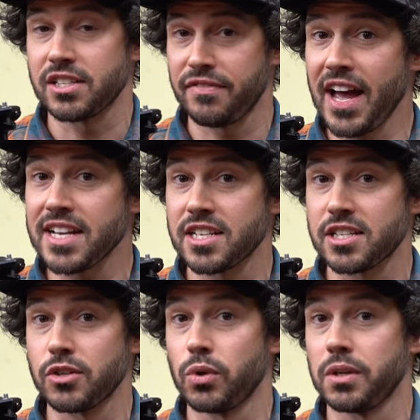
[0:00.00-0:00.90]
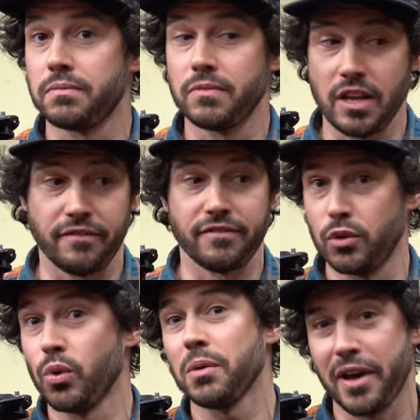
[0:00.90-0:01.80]
as fast as you would if
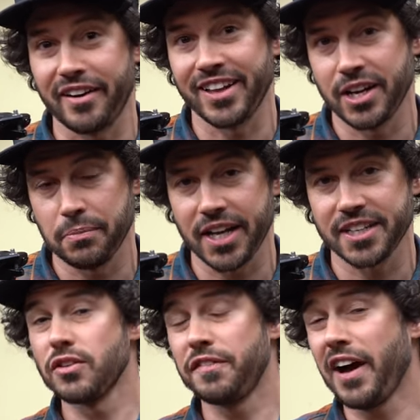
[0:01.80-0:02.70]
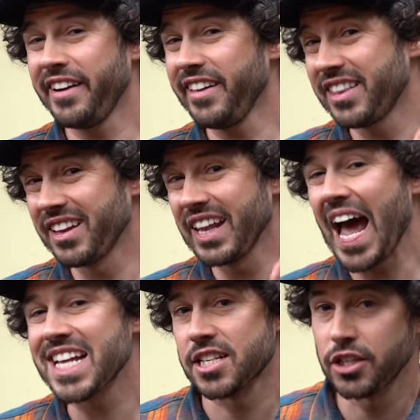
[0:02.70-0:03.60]
you were pedaling your bike. So finally, the
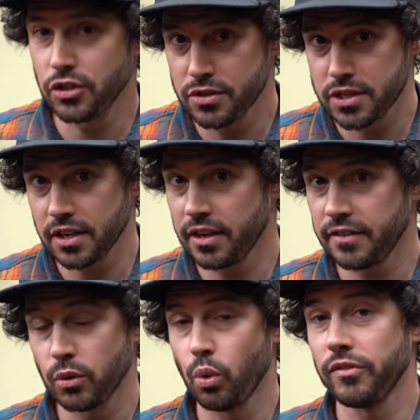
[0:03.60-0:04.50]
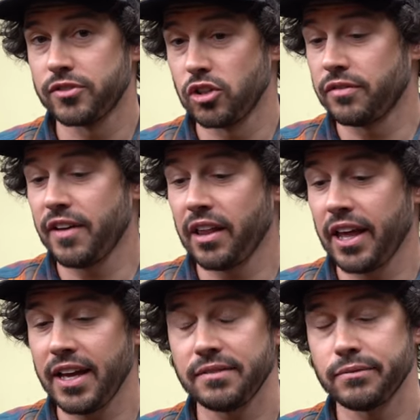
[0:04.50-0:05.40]
last use of the Wolf Tooth
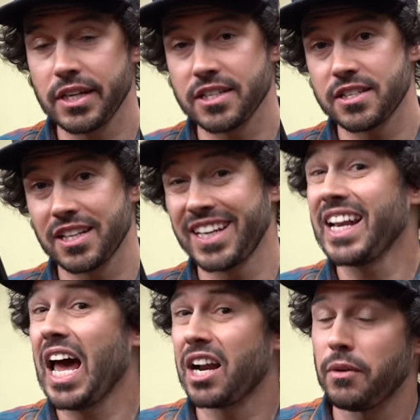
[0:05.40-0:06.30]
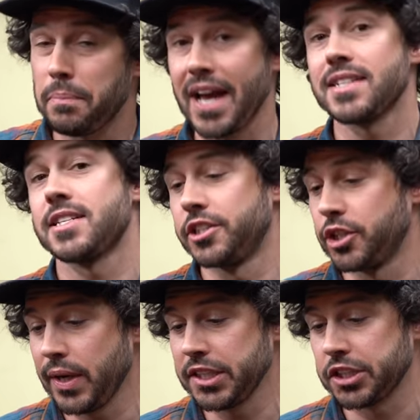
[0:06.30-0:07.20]
Valais is to get out of a bad
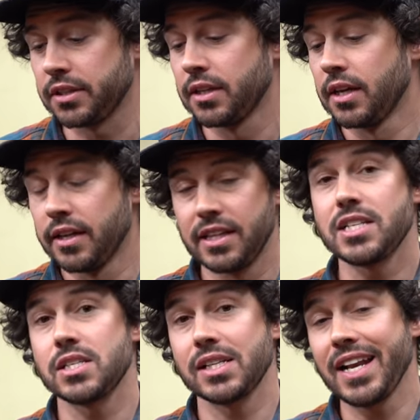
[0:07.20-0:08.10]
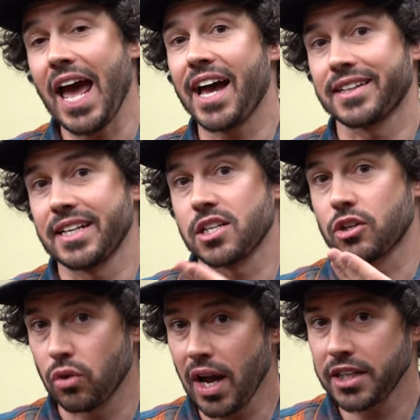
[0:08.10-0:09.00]
situation. This can act as a
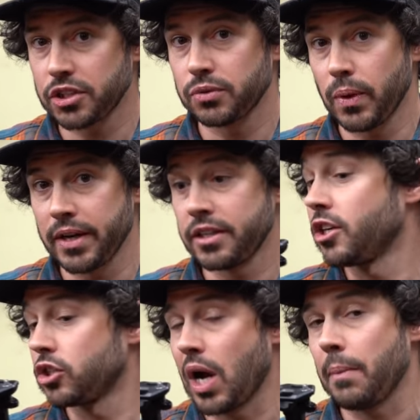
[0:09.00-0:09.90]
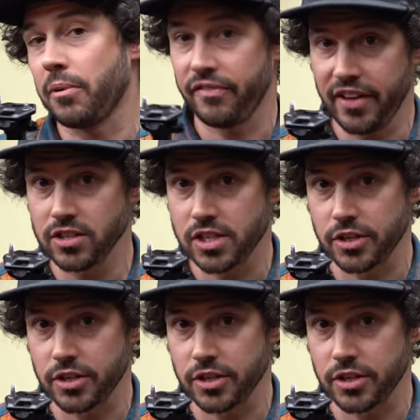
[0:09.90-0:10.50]
crutch when your dropper fails